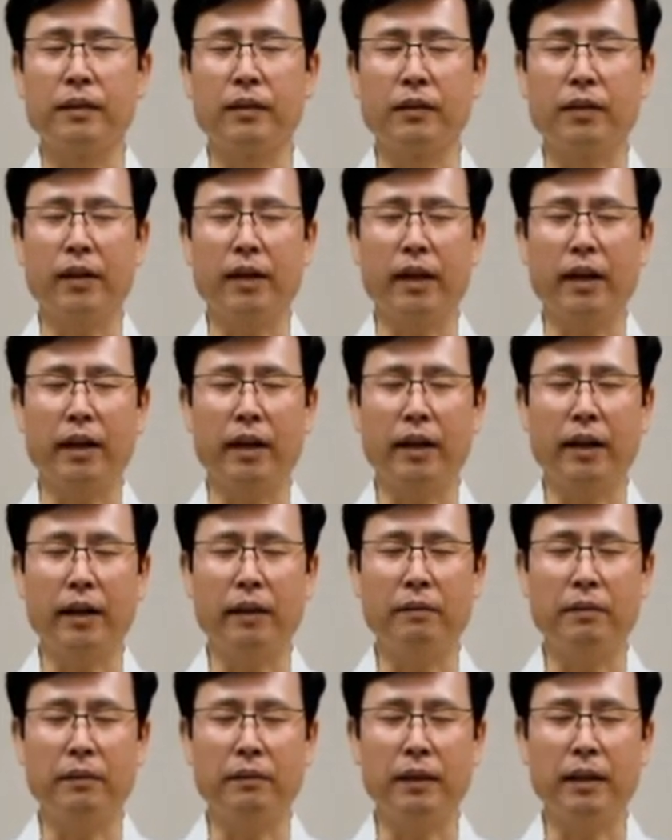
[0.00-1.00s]
Okay,
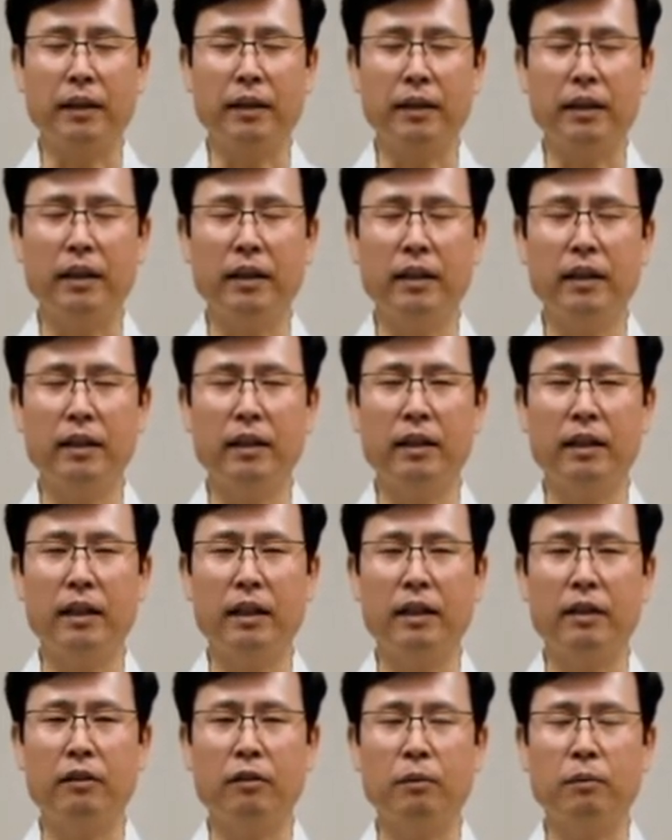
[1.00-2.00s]
everybody,
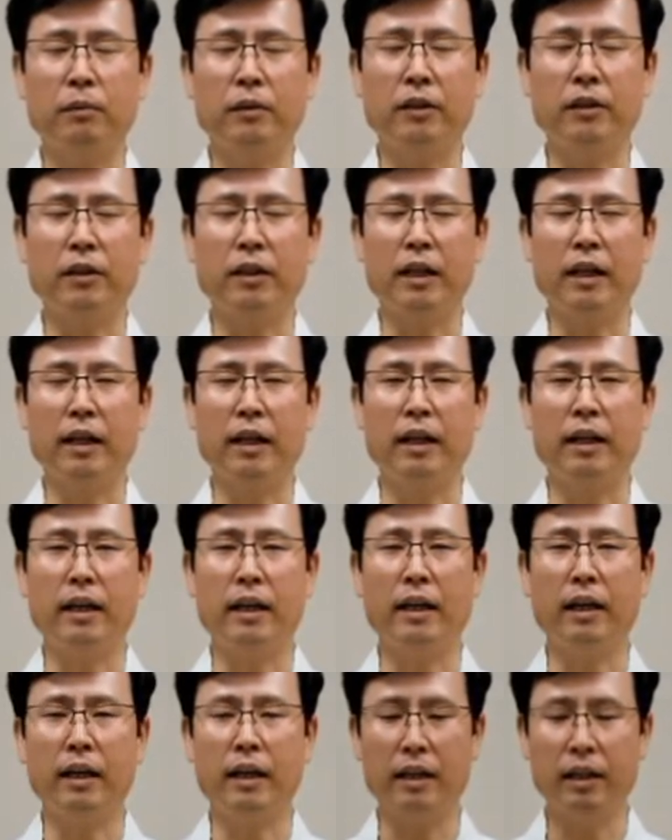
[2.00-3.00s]
now open your
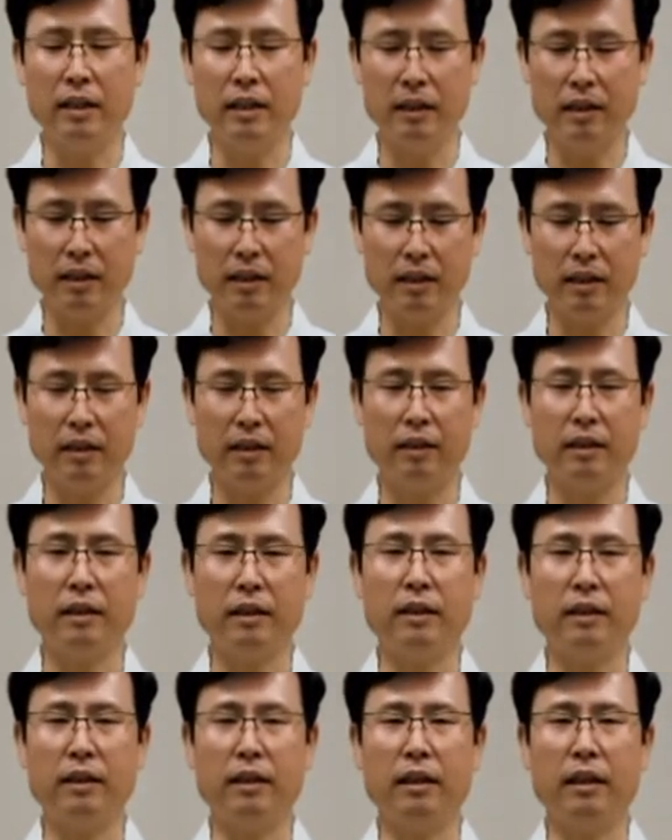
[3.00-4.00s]
eyes.
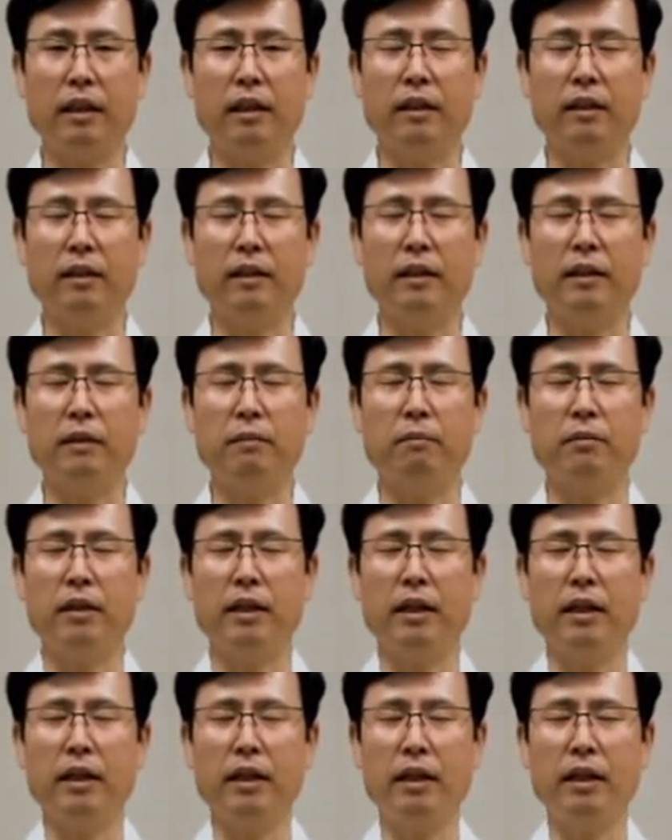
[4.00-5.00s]
Take a deep
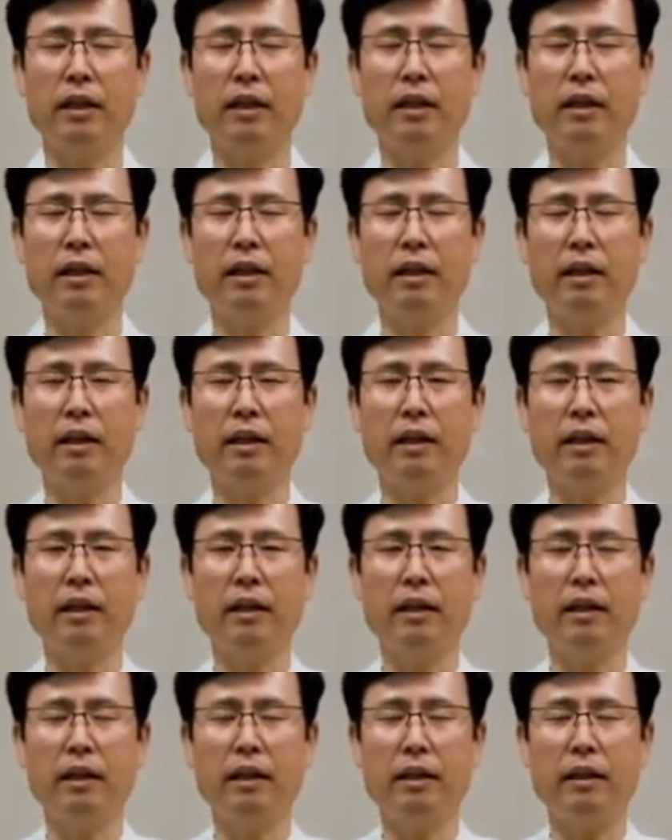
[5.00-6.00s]

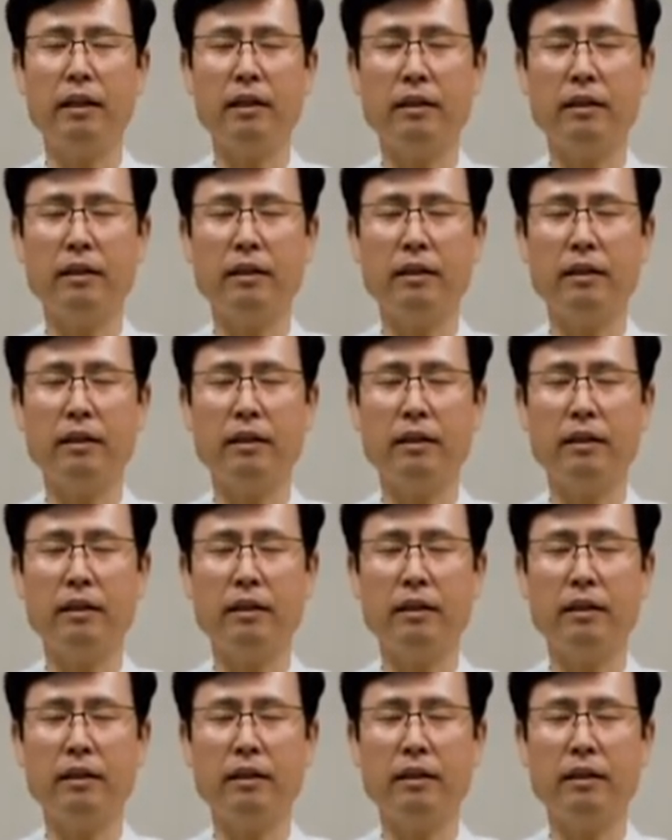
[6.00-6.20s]
breath.